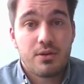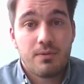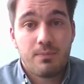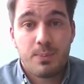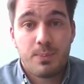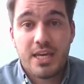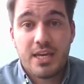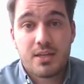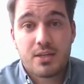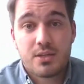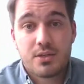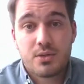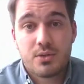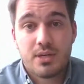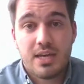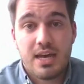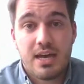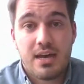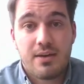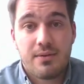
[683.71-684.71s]
compared to
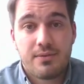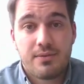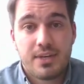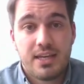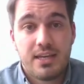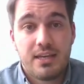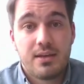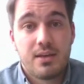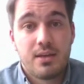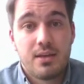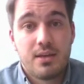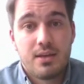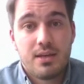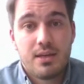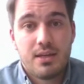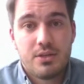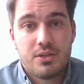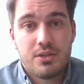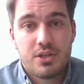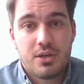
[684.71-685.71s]
the AfD
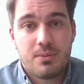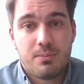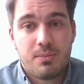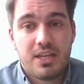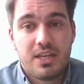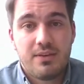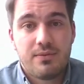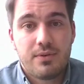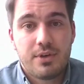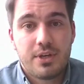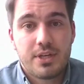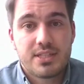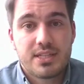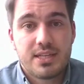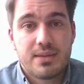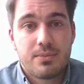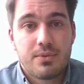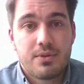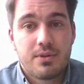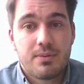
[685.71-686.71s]
in Germany, for
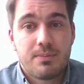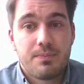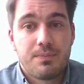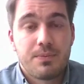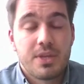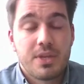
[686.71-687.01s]
example.